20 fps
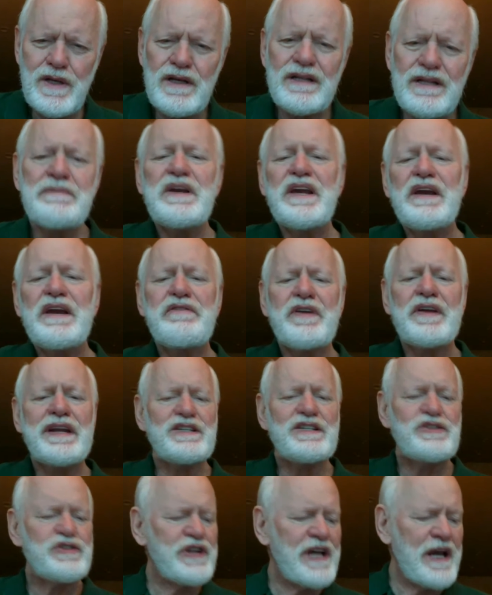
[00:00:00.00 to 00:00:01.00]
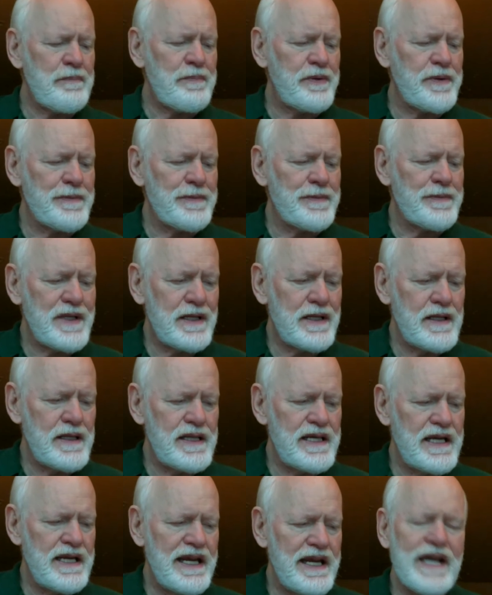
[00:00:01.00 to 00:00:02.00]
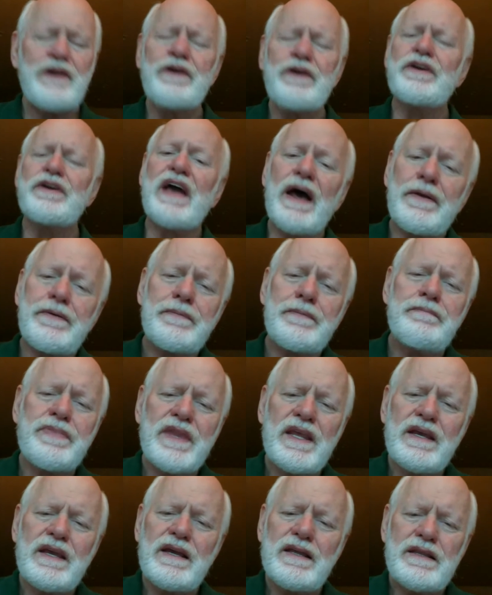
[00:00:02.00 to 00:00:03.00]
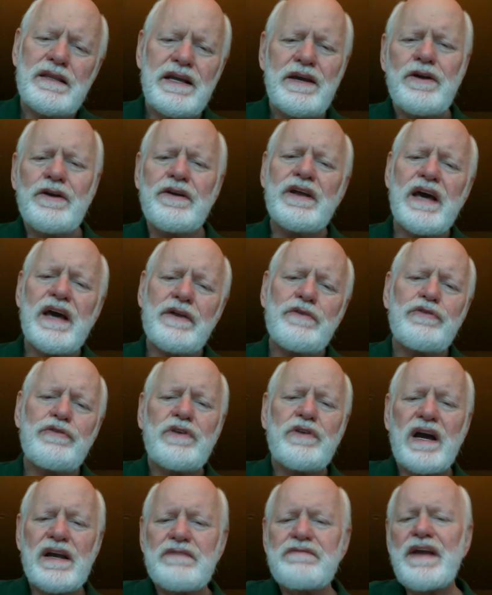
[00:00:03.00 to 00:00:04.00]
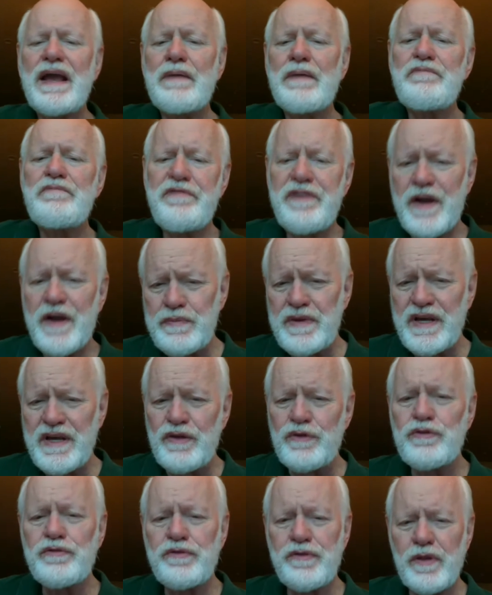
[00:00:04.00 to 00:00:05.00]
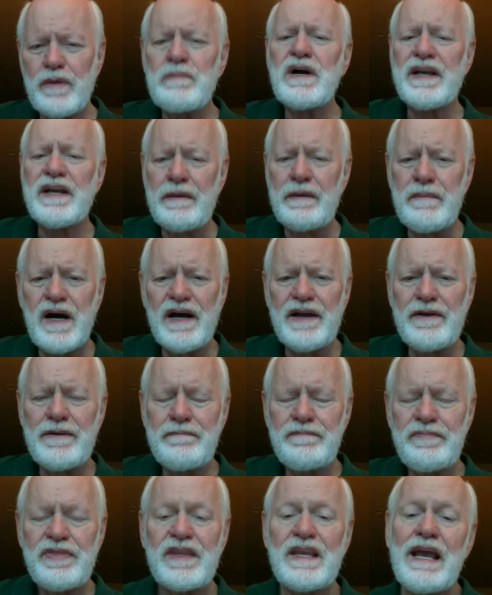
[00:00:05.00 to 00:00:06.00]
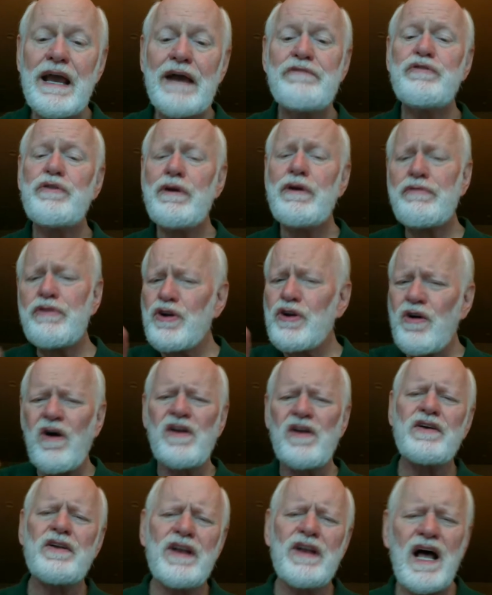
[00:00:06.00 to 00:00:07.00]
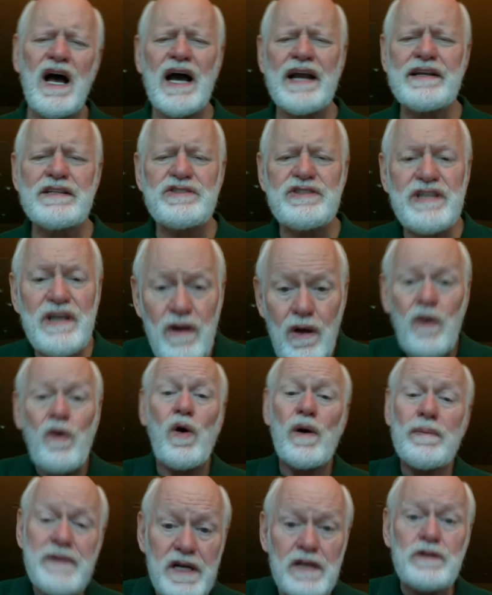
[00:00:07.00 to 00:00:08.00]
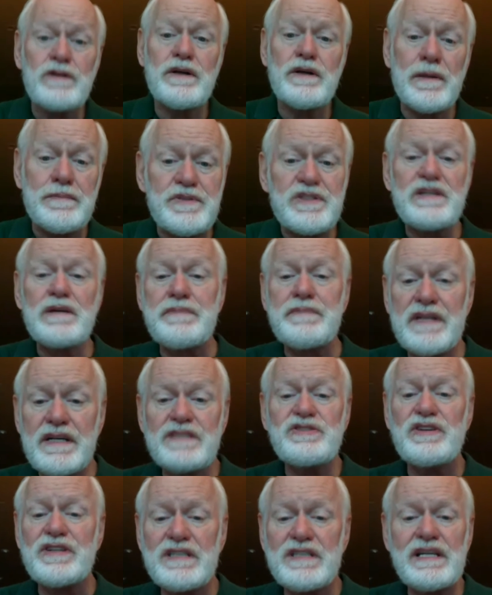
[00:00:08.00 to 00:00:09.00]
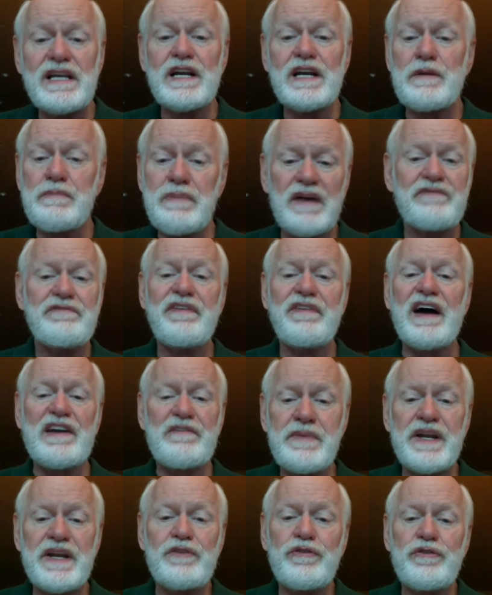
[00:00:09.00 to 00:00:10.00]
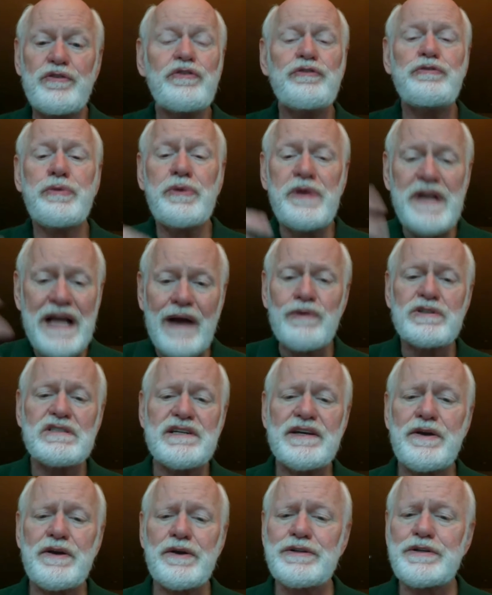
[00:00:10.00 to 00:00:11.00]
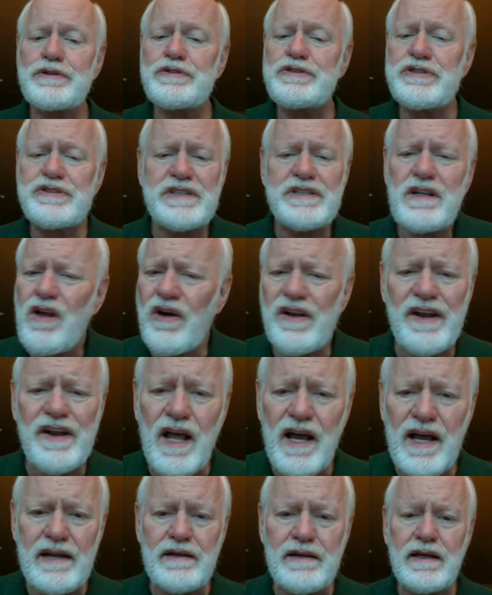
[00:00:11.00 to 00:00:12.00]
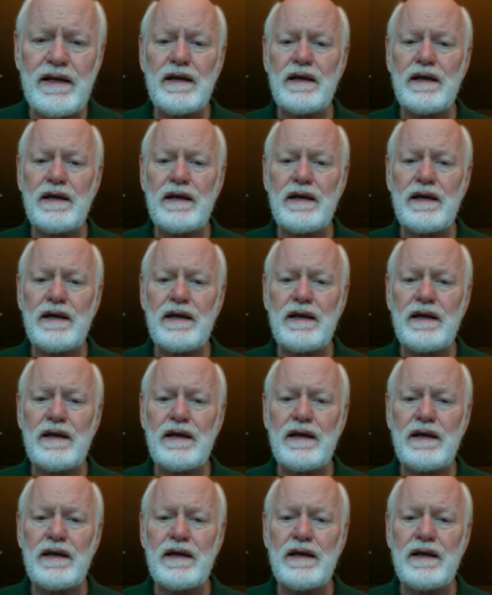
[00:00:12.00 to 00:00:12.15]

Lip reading: Let me give you an example. The internet is kind of amphetamines for the monkey mind. Have you ever gone online and said, I'm going to look up something that's going to take about 5 minutes, and 3 hours later, you're still online.